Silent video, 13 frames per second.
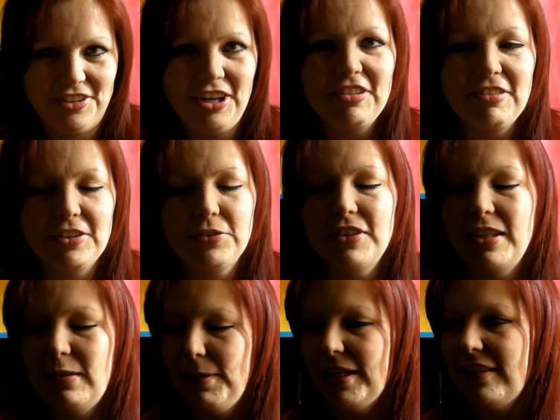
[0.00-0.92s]
currently wrestles
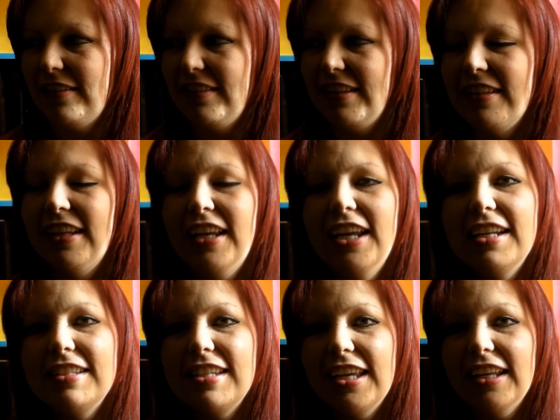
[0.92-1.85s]
as Magnus in
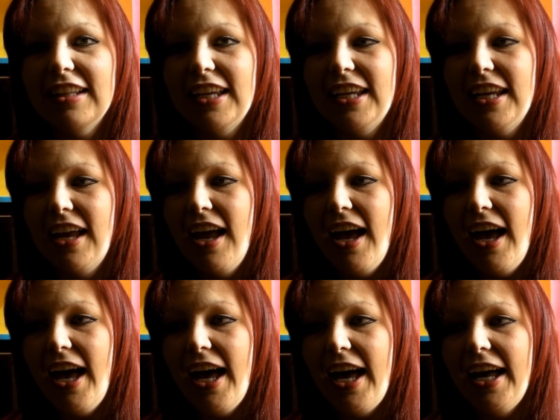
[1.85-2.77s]
TNA,
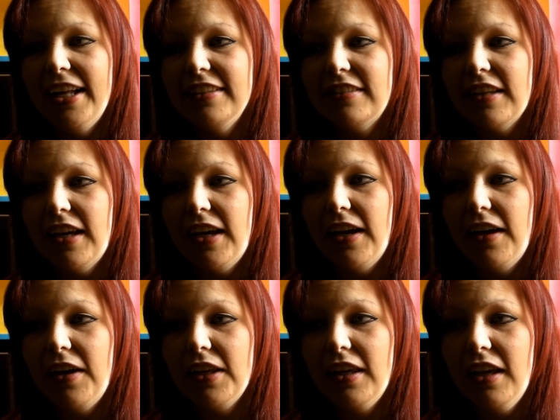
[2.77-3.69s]
and
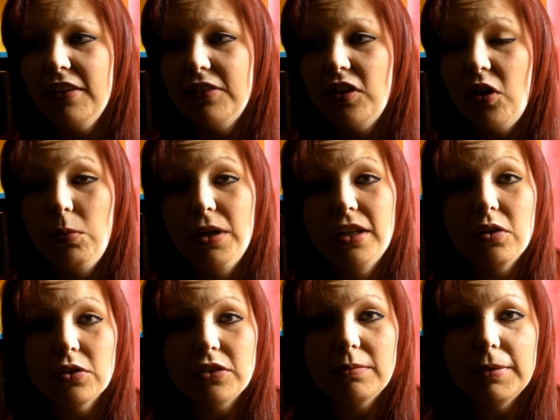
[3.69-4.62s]
yeah, so we
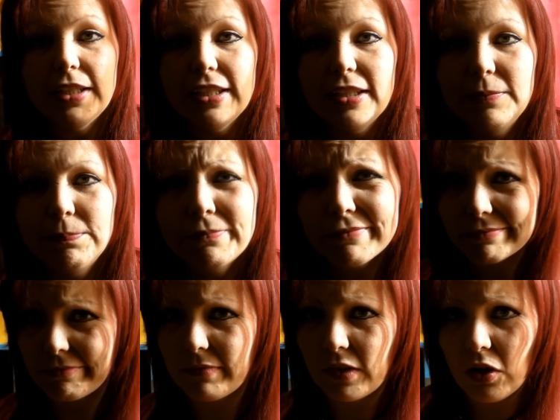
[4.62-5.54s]
got to meet him.
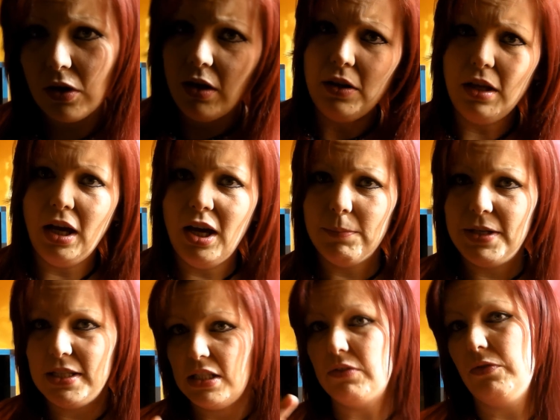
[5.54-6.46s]
Um, he
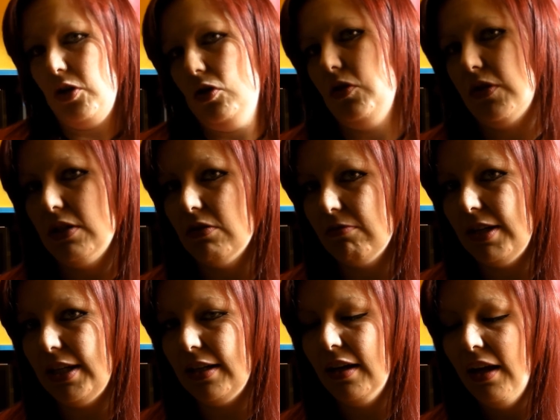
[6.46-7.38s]
did photos in the
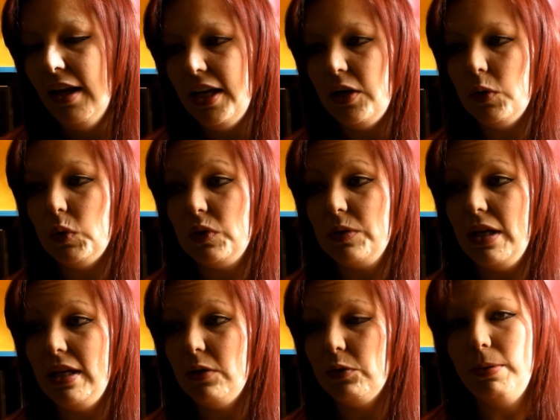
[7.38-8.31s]
ring. He was
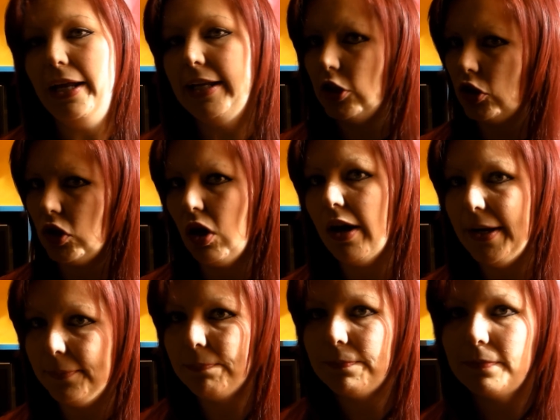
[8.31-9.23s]
he was playing a good guy.
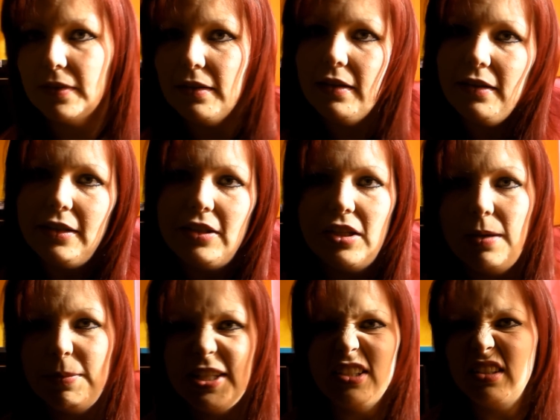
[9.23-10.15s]
He came
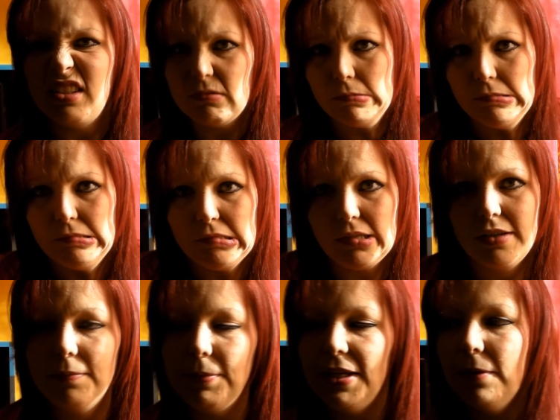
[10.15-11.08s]
in and you know,
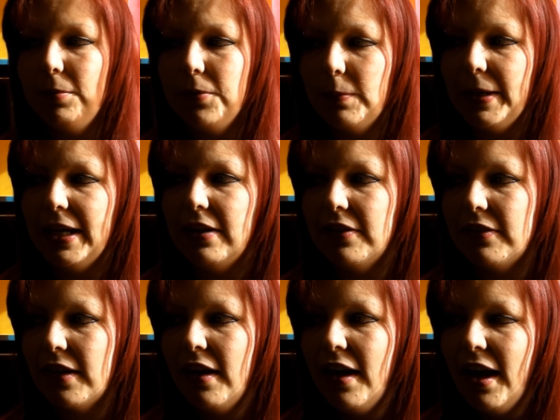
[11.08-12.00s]
beat up all the bad guys,
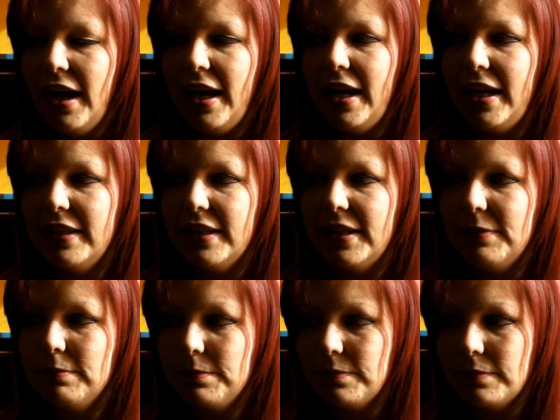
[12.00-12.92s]
and
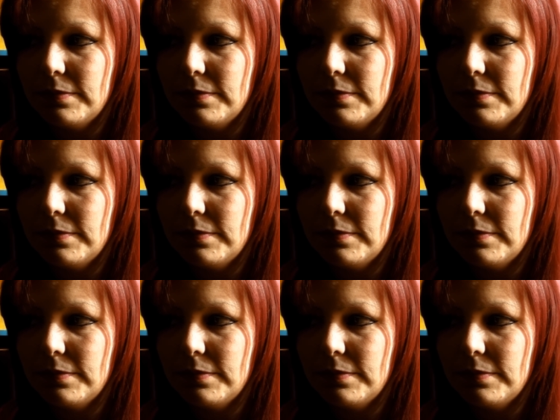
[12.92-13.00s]
um,